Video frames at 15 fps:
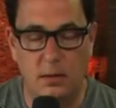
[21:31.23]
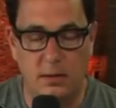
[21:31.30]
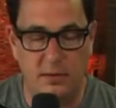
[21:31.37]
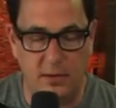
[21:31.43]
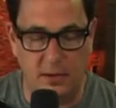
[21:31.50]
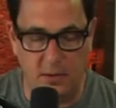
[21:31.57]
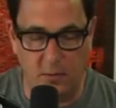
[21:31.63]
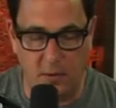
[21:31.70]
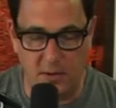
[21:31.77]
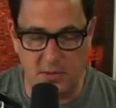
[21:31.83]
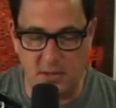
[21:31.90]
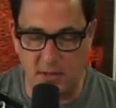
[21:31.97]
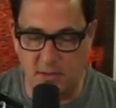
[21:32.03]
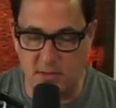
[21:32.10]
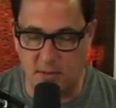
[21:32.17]
I think you are oh.
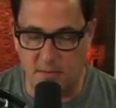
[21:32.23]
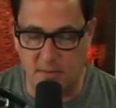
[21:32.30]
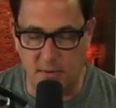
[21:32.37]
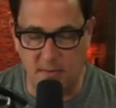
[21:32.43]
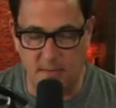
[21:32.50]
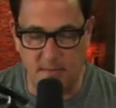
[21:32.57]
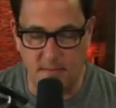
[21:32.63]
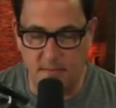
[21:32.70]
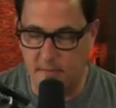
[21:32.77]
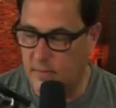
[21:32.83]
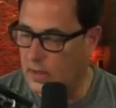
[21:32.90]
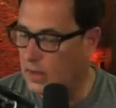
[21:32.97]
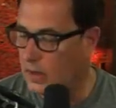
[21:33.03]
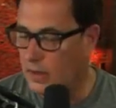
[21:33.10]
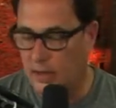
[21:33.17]
saying something.
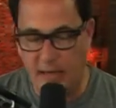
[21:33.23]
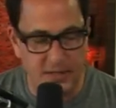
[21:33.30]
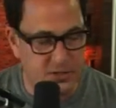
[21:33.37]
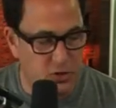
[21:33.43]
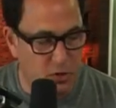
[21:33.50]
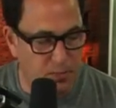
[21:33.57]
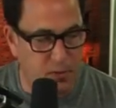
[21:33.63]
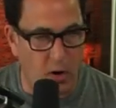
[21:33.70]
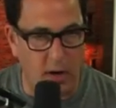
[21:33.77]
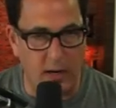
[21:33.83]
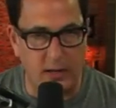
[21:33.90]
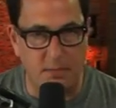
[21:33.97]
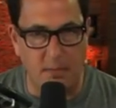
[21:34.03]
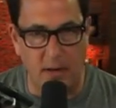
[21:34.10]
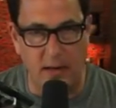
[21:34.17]
It's New
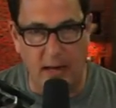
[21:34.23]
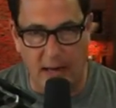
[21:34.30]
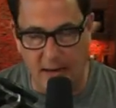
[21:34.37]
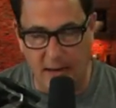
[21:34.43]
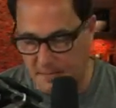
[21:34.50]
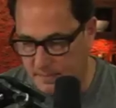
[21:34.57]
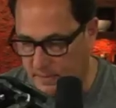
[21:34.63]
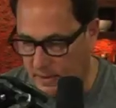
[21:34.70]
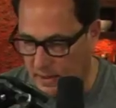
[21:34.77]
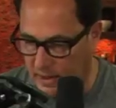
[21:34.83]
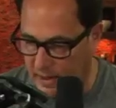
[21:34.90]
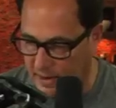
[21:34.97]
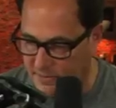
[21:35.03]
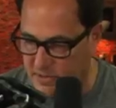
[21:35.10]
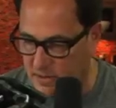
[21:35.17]
Product Monday, and
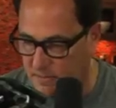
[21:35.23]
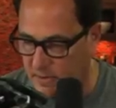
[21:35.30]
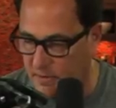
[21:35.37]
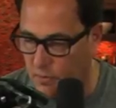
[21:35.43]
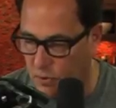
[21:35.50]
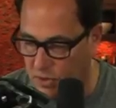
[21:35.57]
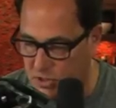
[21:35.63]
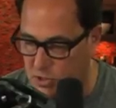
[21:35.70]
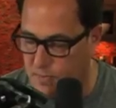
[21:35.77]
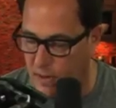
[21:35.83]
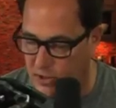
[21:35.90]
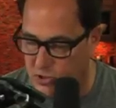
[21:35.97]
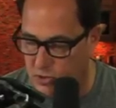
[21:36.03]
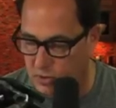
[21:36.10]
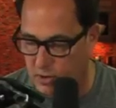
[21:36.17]
I have something really
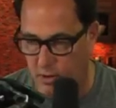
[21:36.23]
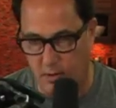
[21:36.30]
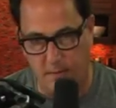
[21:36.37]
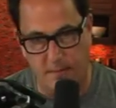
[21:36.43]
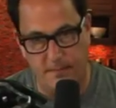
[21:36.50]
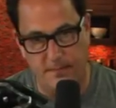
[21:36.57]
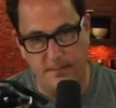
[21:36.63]
special here.